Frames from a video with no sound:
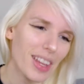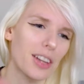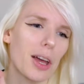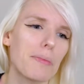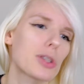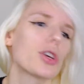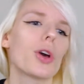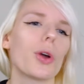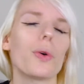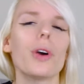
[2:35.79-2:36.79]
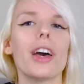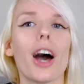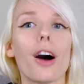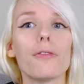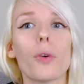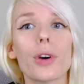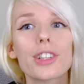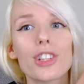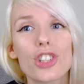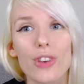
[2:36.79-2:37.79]
Number 2, avoid
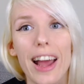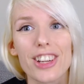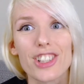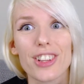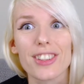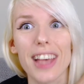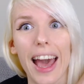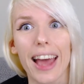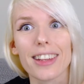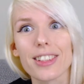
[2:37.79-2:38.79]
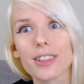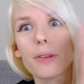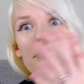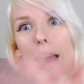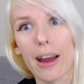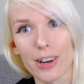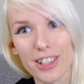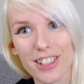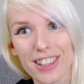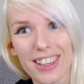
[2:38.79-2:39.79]
distractions and
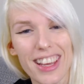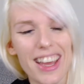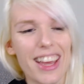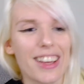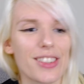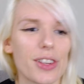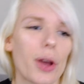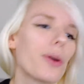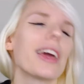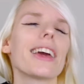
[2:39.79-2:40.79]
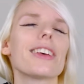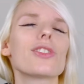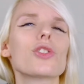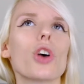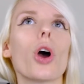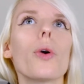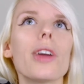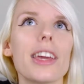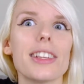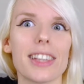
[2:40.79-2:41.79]
comparison. So it is so
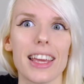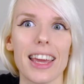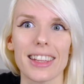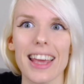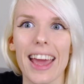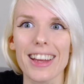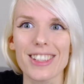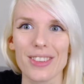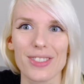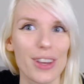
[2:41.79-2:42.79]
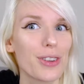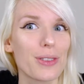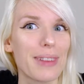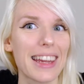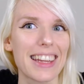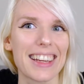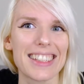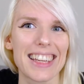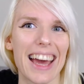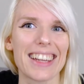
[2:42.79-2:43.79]
easy in the age of social media
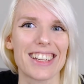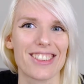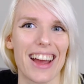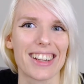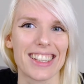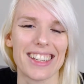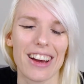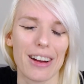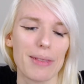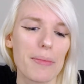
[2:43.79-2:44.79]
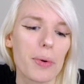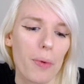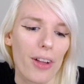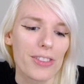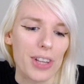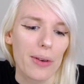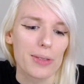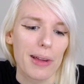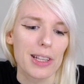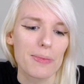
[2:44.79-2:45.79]
to get distracted. I remember once I
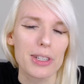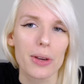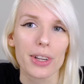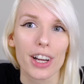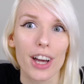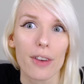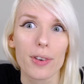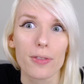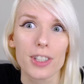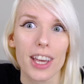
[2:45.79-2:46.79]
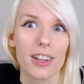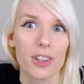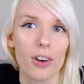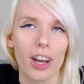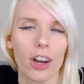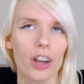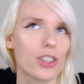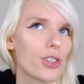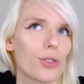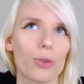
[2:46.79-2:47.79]
was meant to be doing a cover for TikTok and I
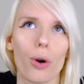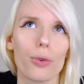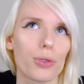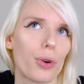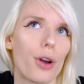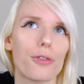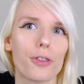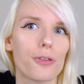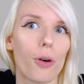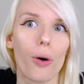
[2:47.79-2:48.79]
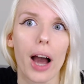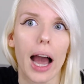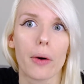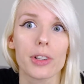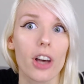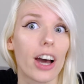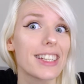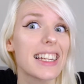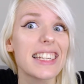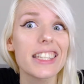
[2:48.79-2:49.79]
just scrolled through it for 4 hours. I
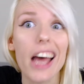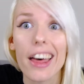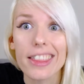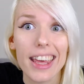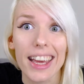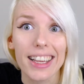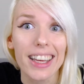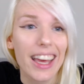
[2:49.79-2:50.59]
did nothing.